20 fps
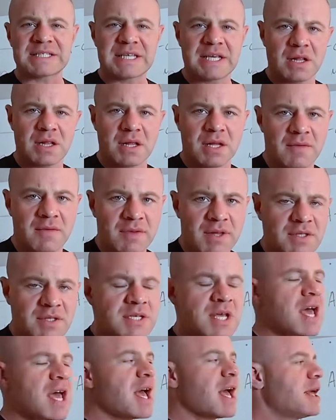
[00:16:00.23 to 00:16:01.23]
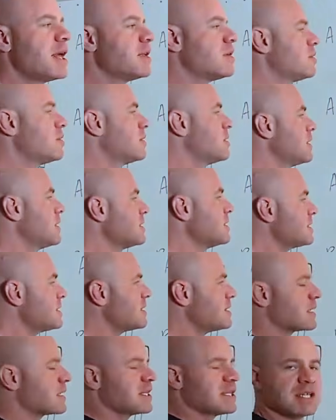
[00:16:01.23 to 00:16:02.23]
skill and everything else? Hey, dude, this
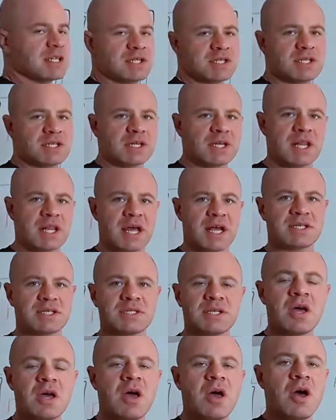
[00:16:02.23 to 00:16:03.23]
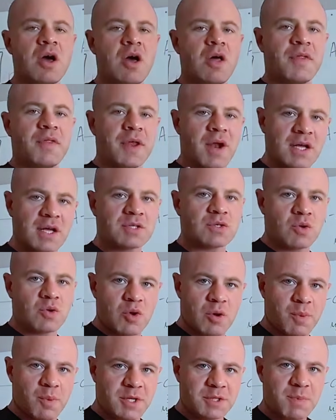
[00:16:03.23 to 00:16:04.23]
is a conditioning class that also
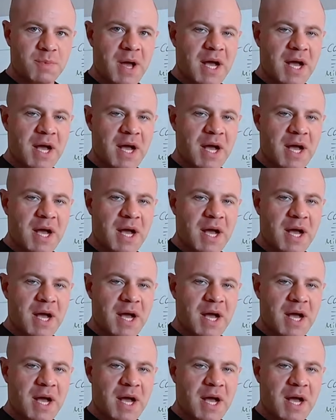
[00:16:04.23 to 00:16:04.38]
incorporates